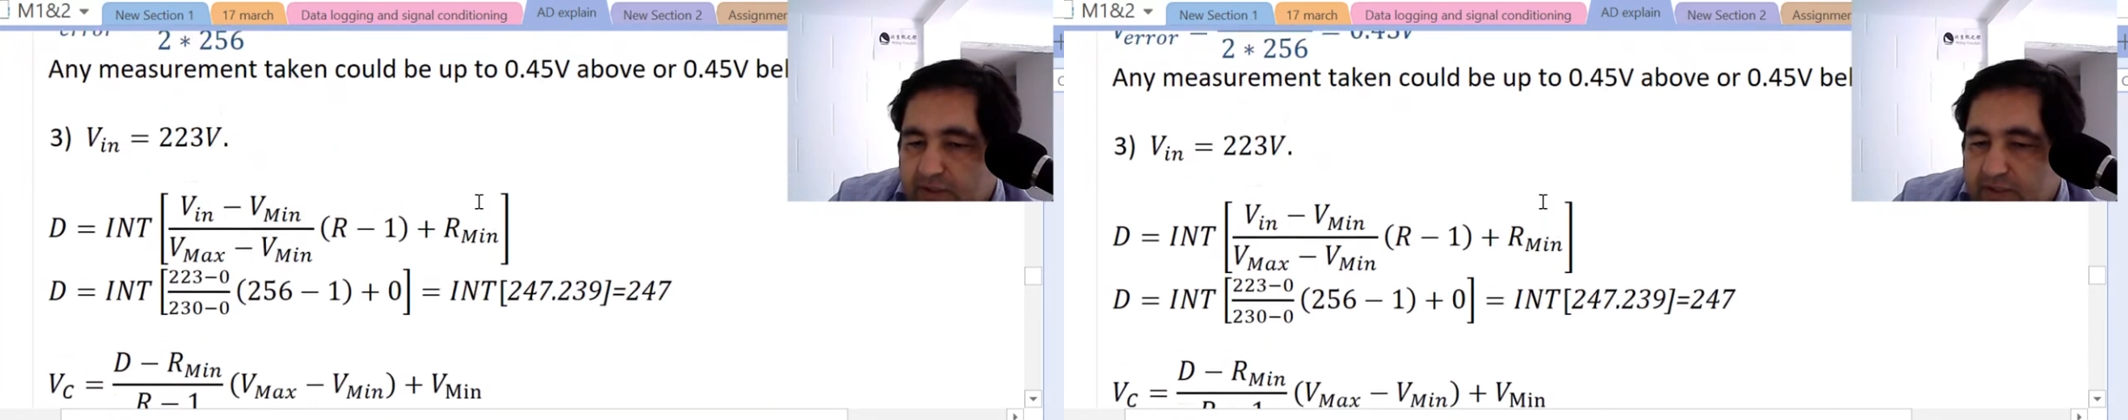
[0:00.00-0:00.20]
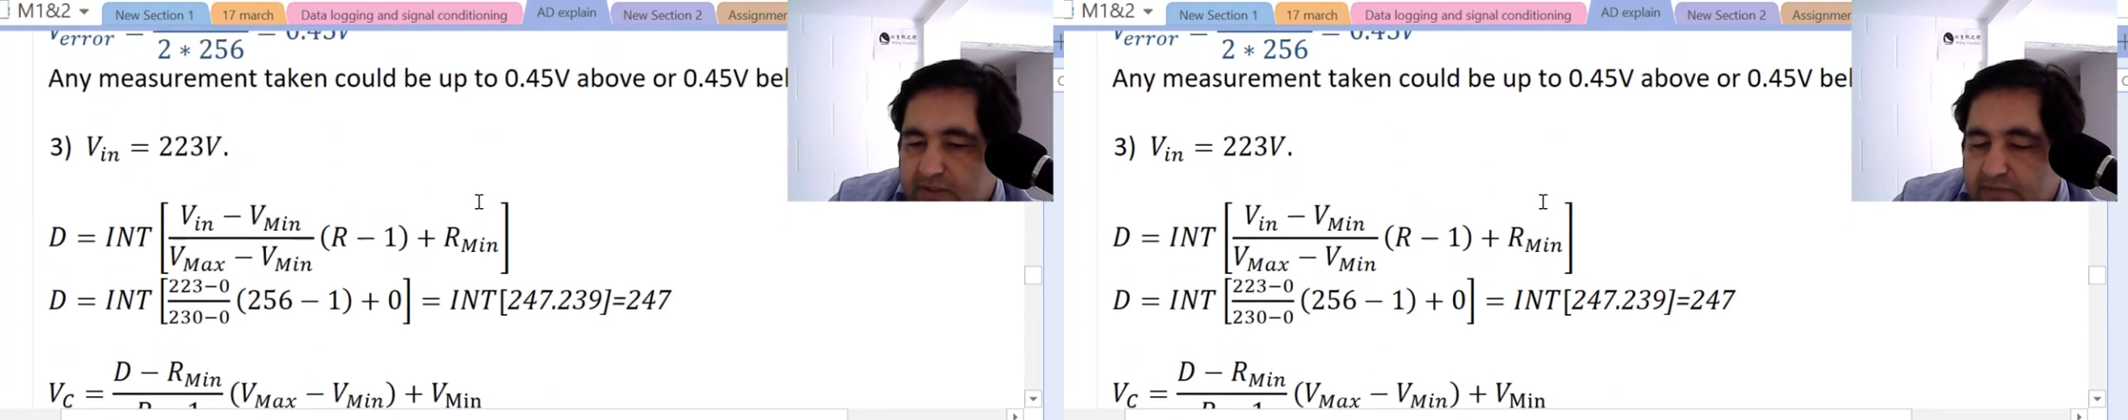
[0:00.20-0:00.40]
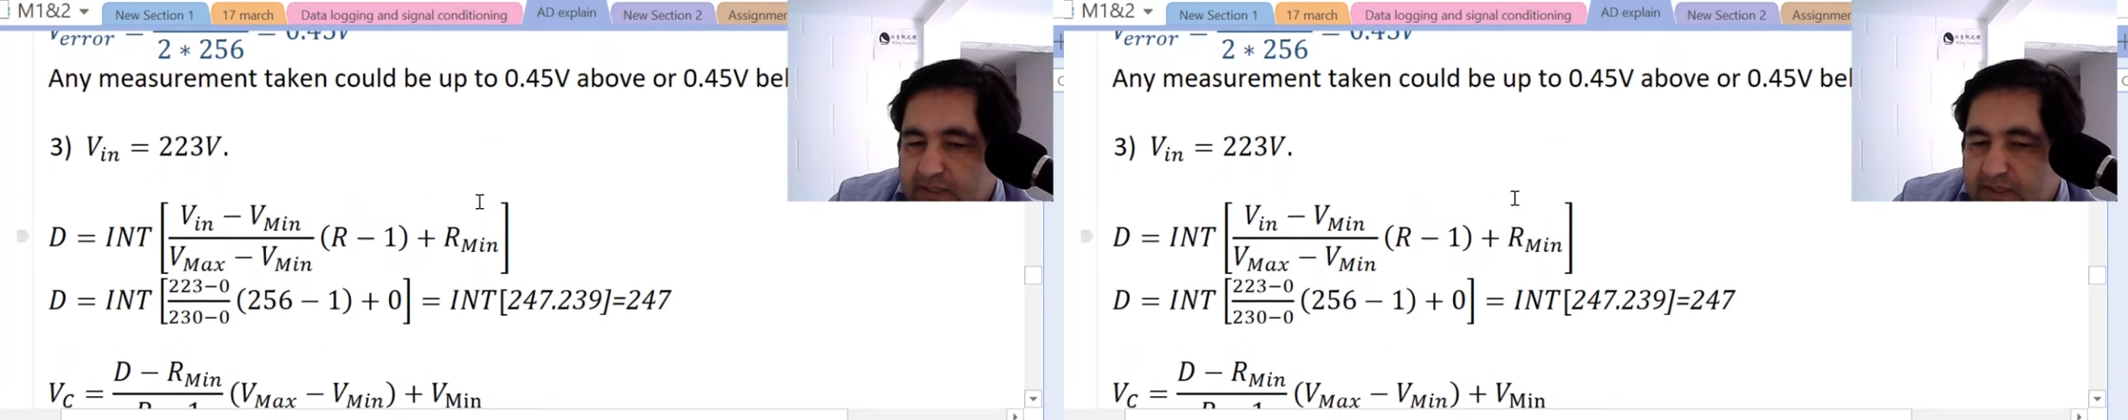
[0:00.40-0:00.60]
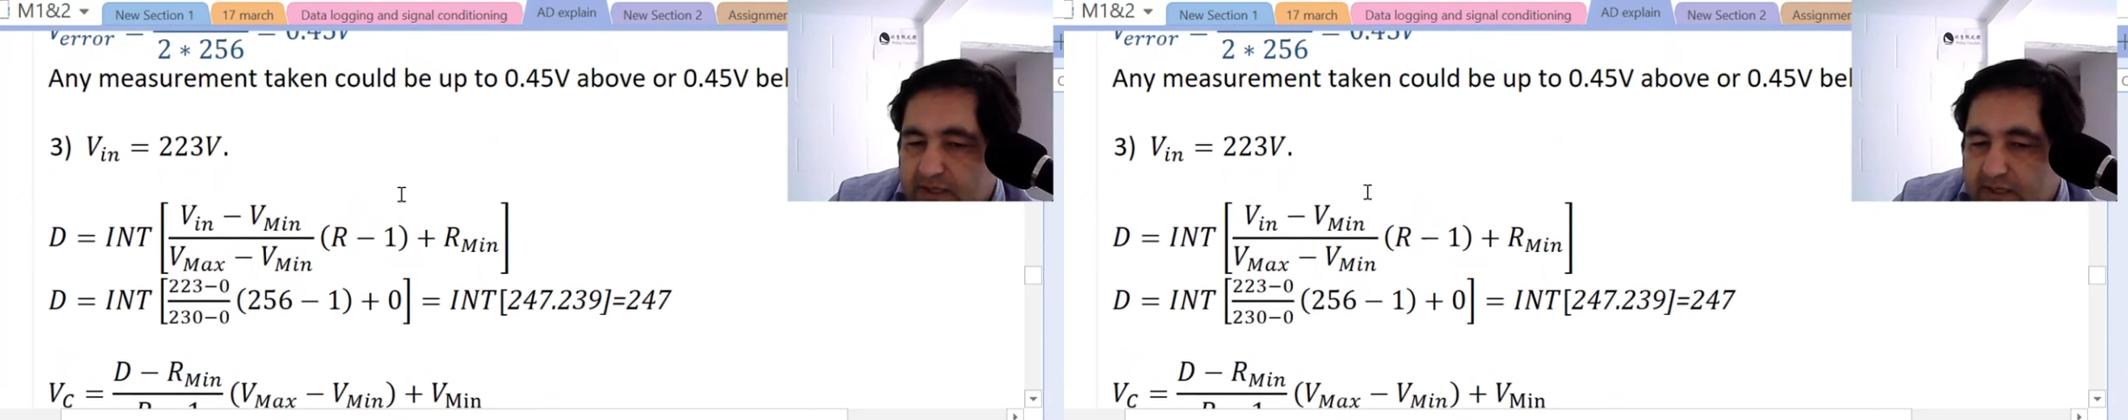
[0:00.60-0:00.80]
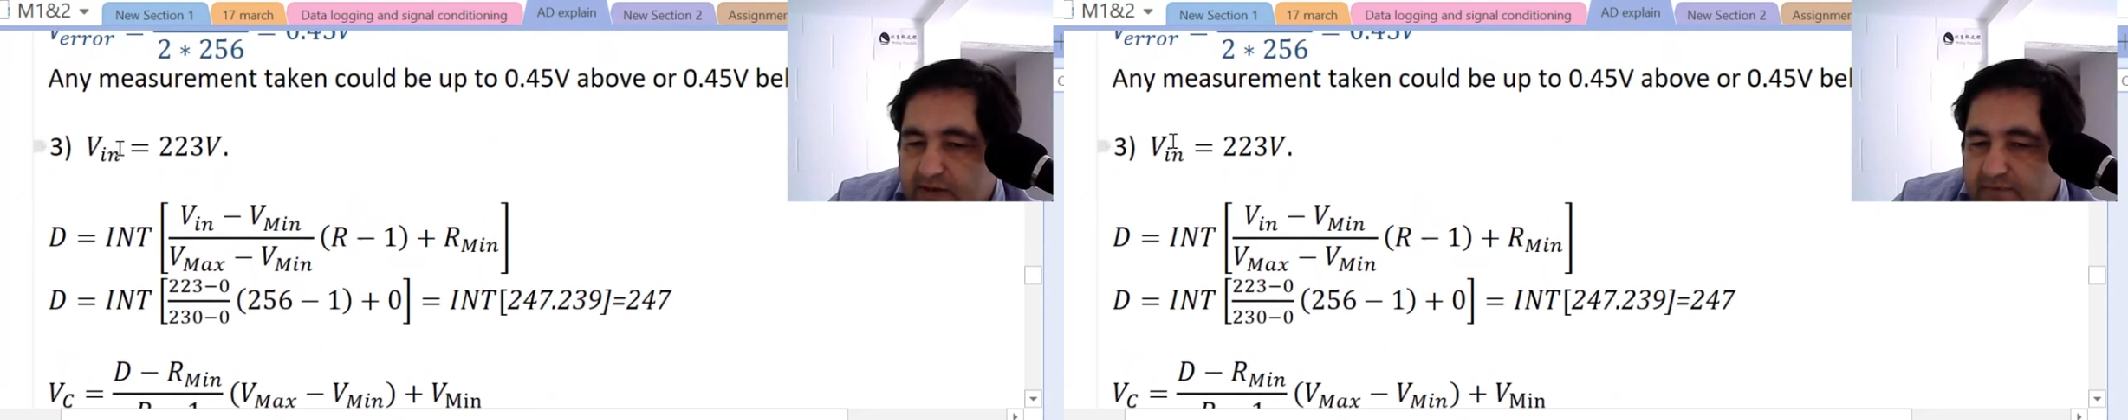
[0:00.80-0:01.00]
that we
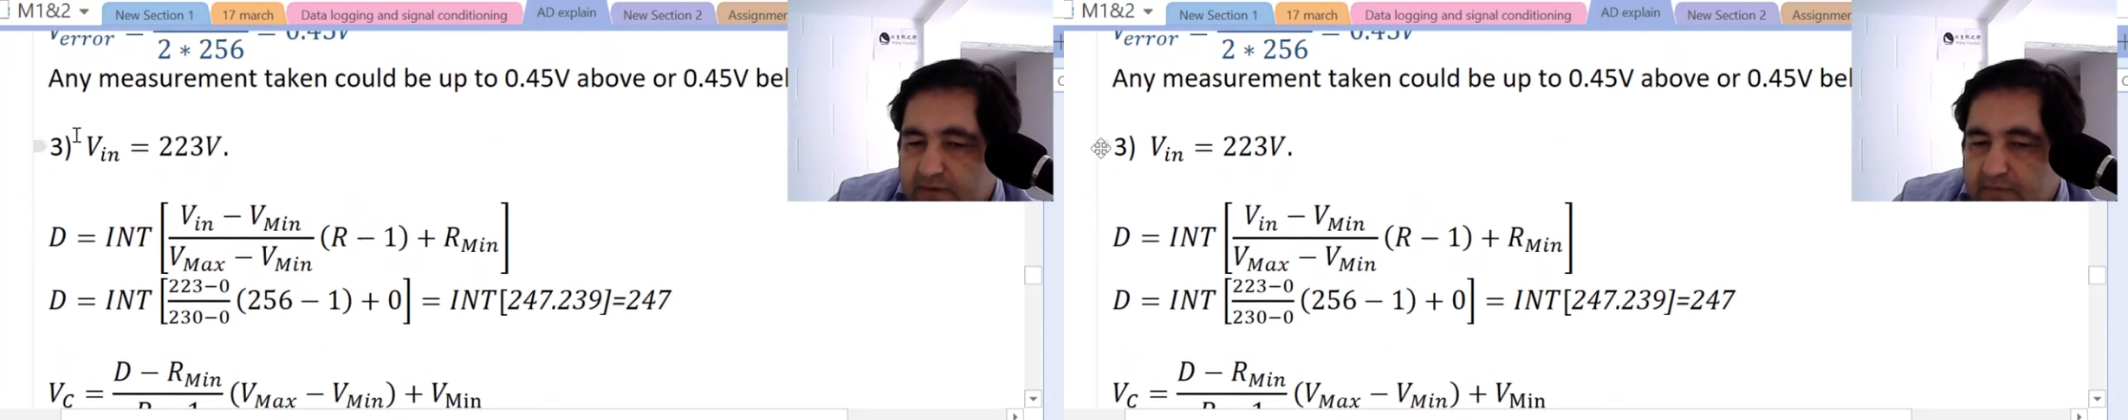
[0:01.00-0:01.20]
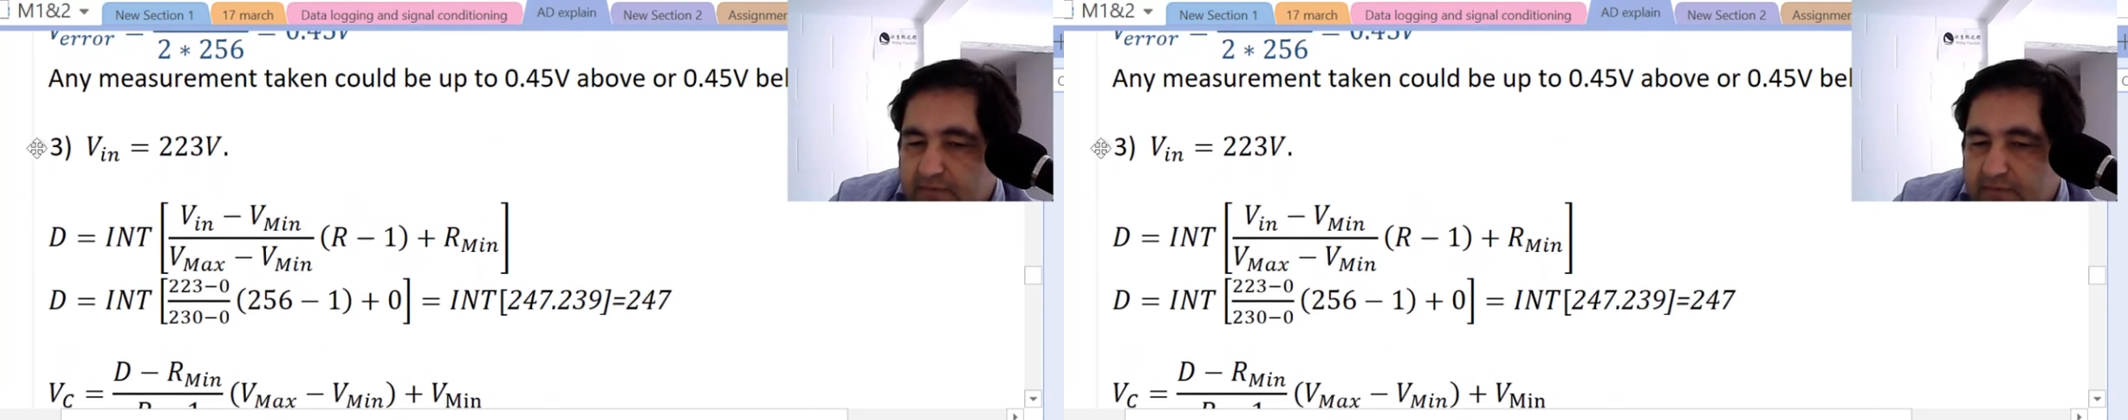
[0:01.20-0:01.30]
have.